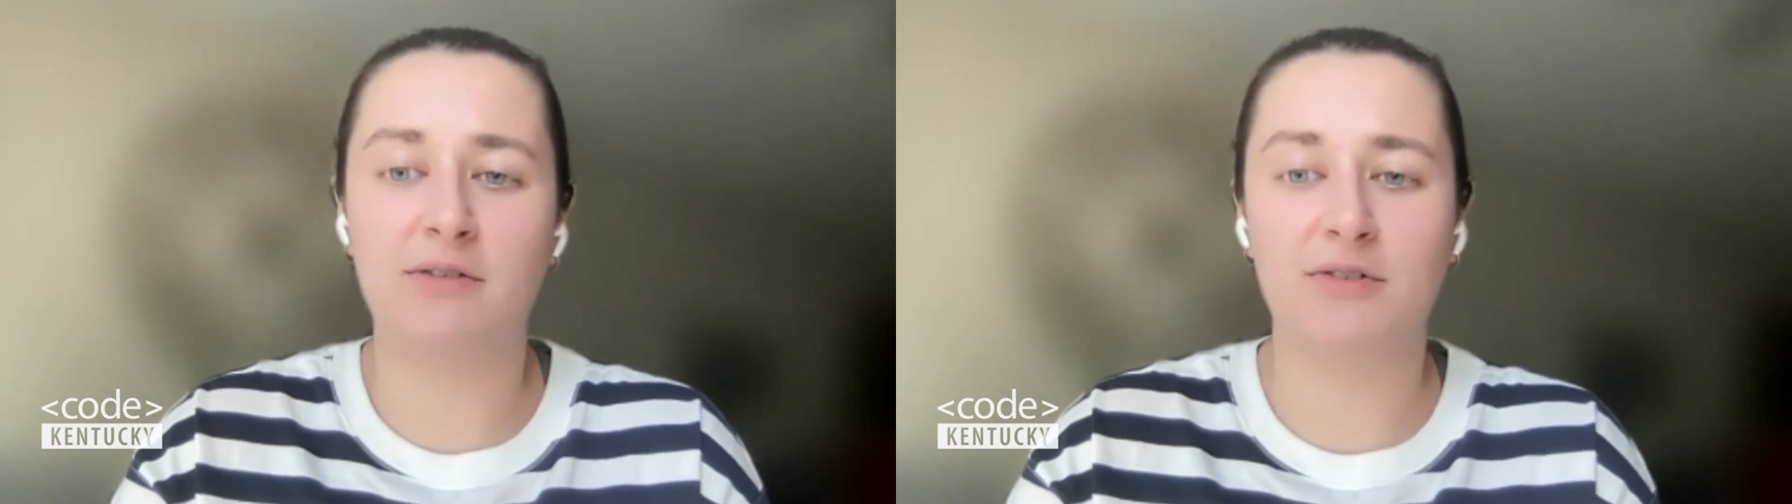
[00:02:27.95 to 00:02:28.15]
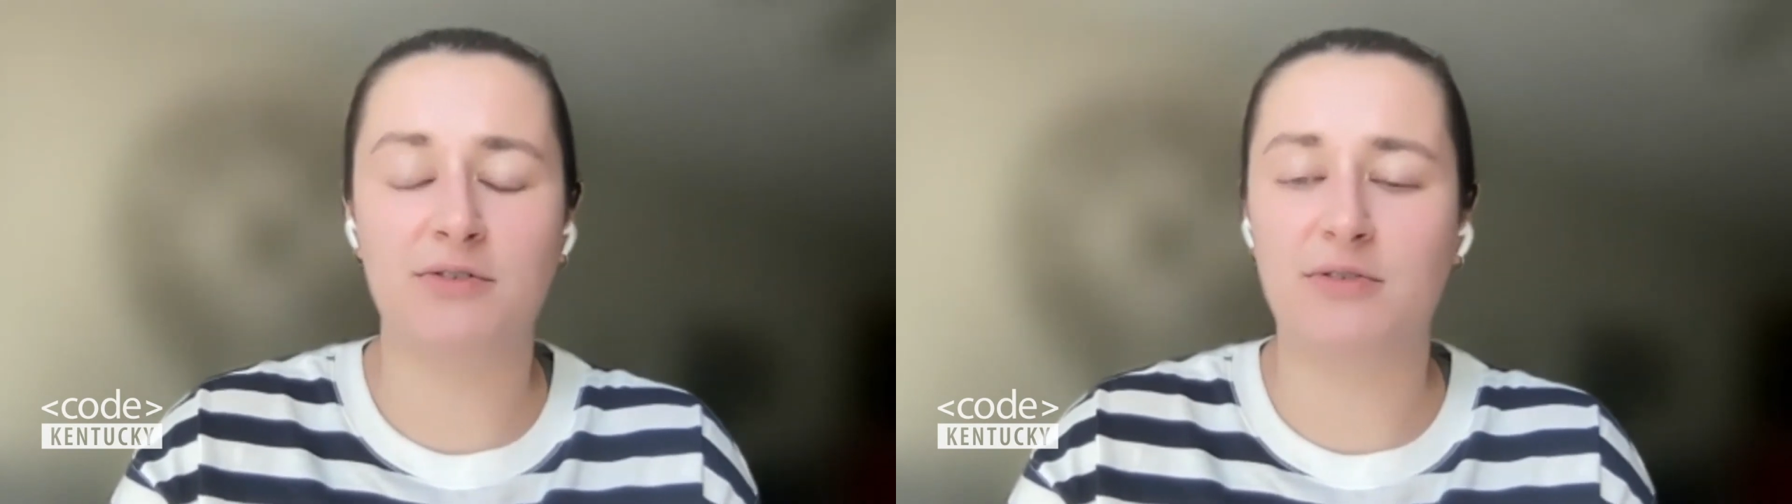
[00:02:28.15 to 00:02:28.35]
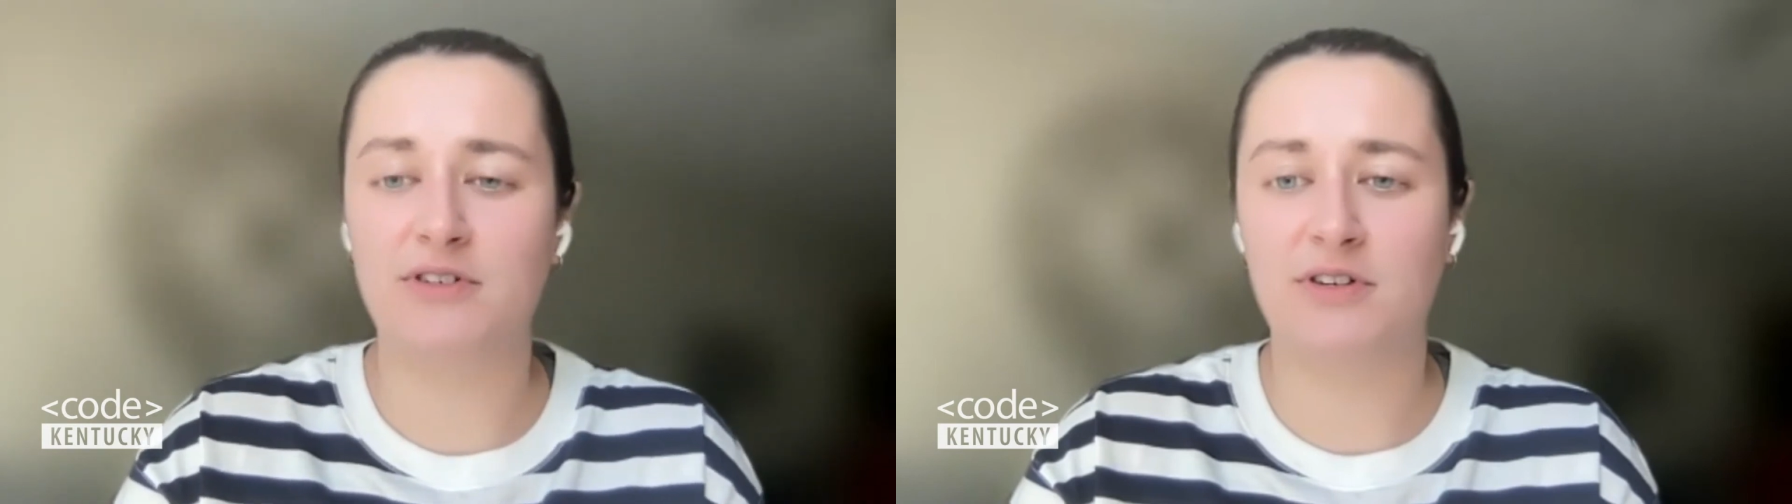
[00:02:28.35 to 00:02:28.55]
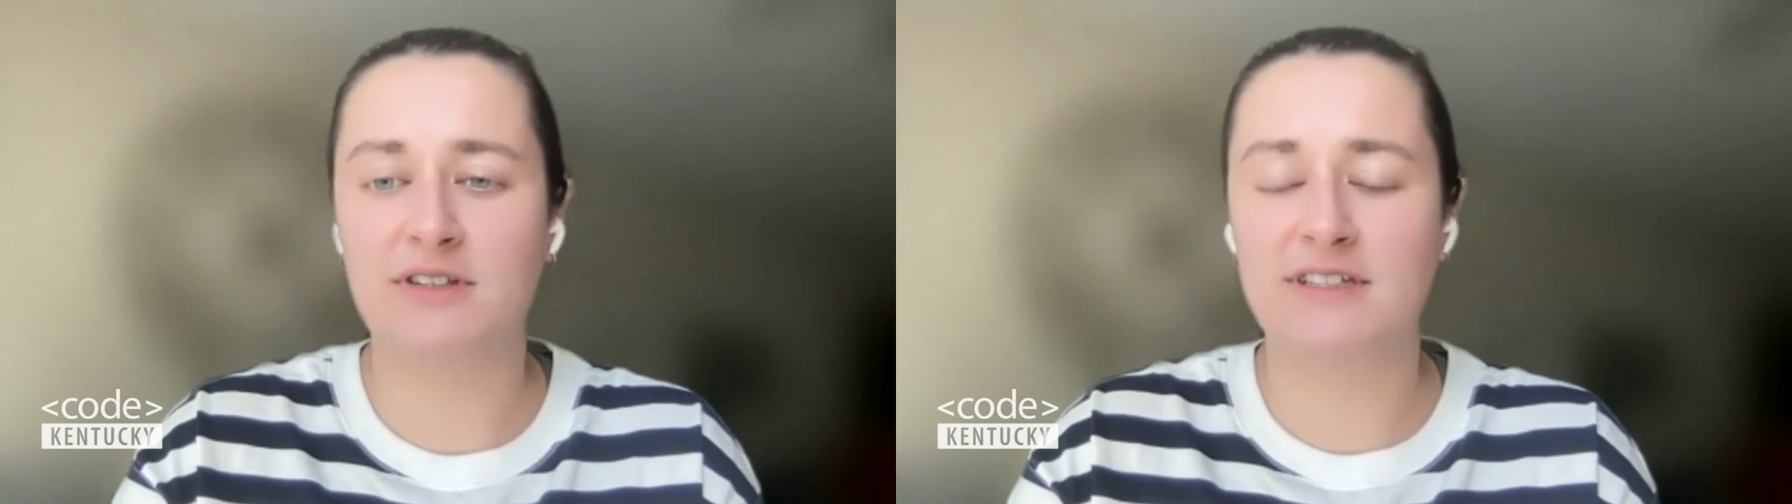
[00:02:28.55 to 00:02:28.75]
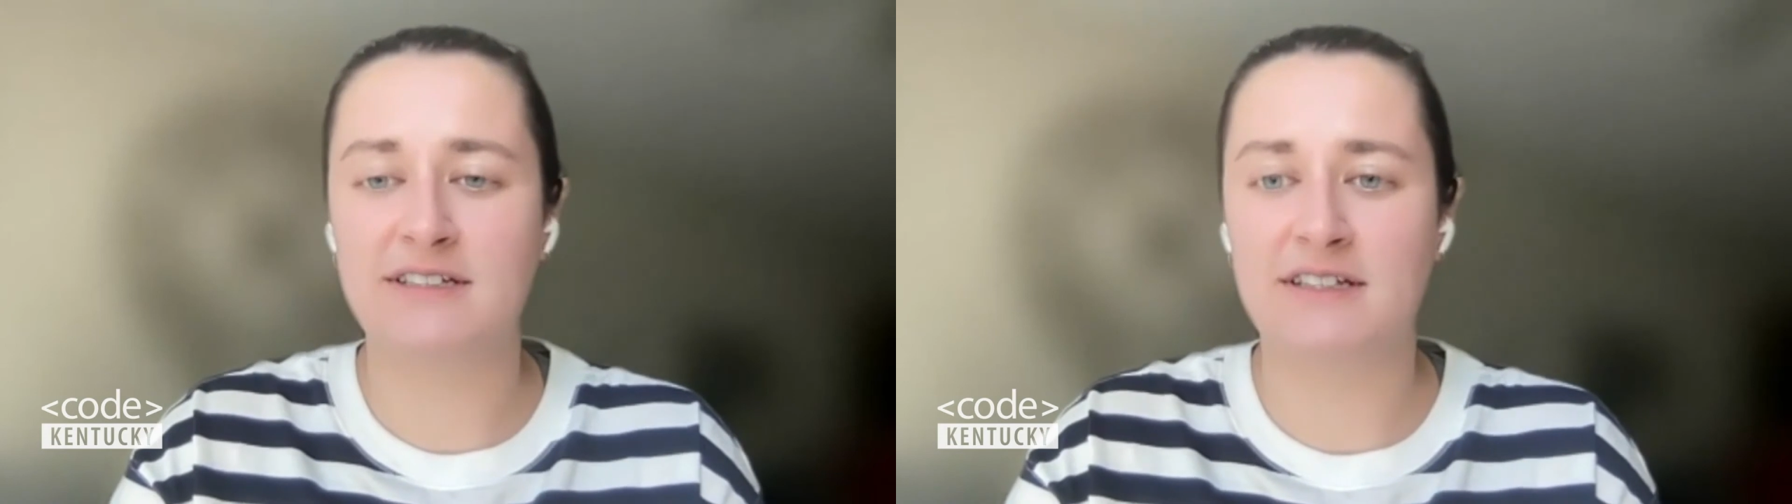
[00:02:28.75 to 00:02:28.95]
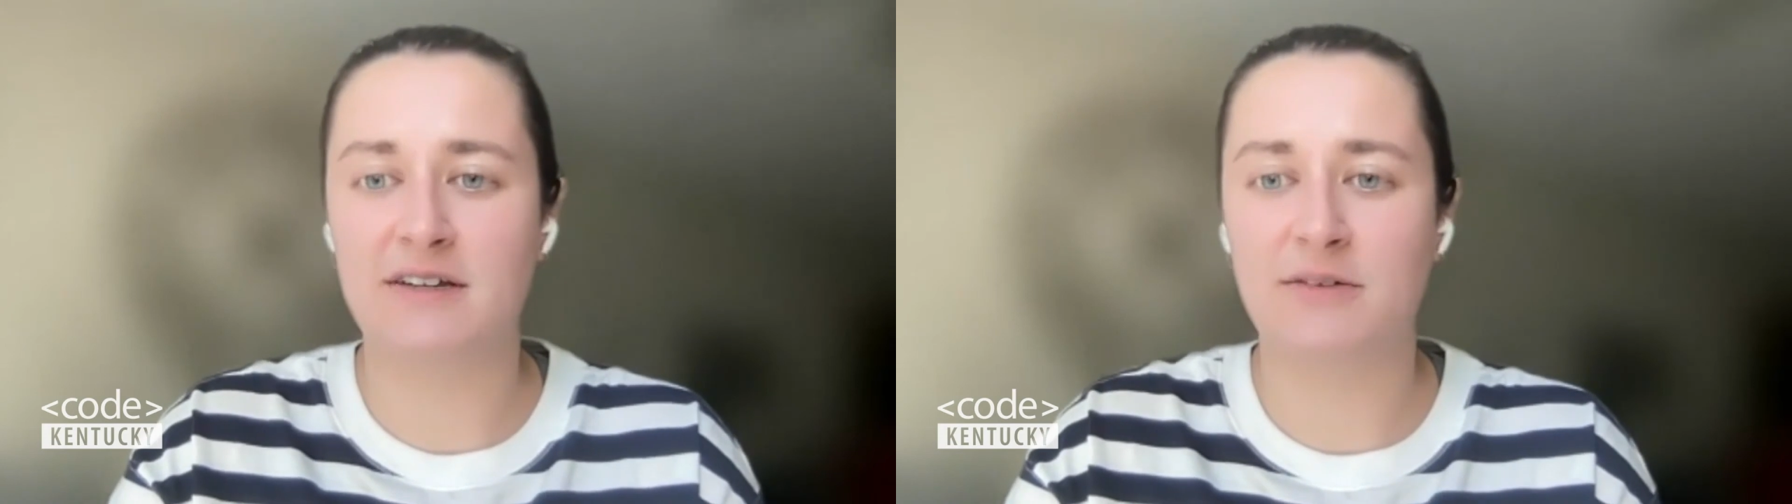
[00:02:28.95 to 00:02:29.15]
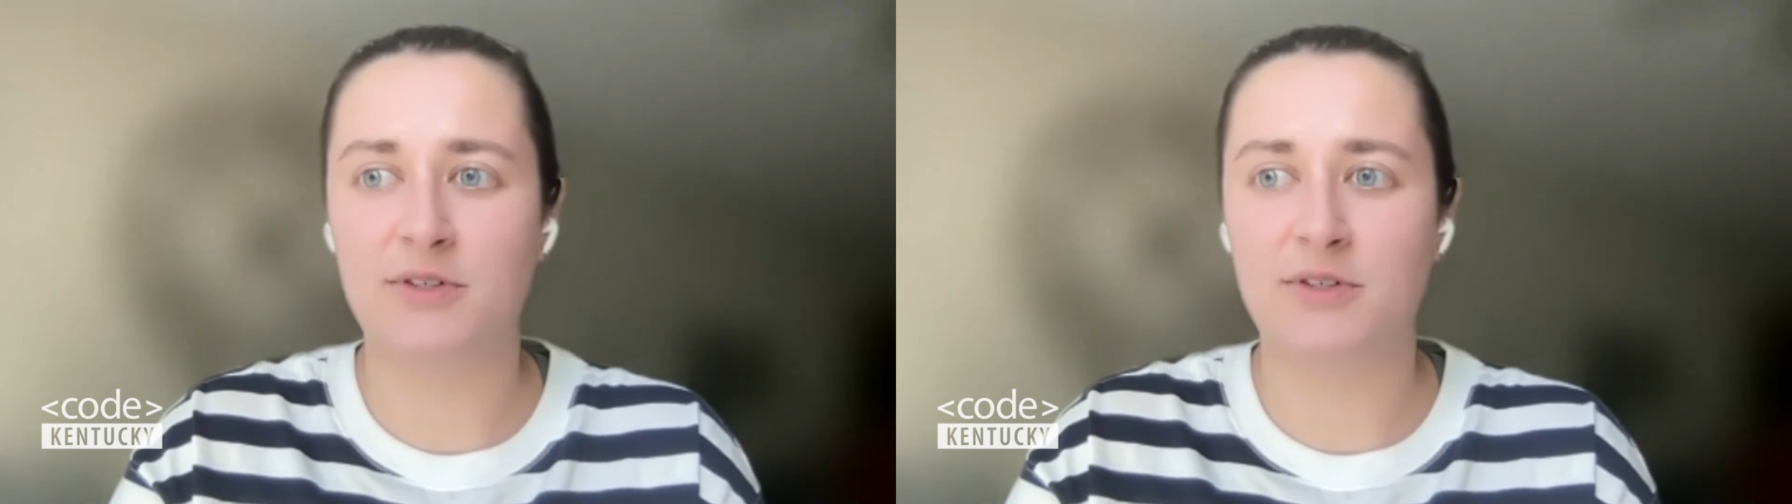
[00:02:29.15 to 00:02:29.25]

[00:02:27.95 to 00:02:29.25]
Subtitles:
recruiters on LinkedIn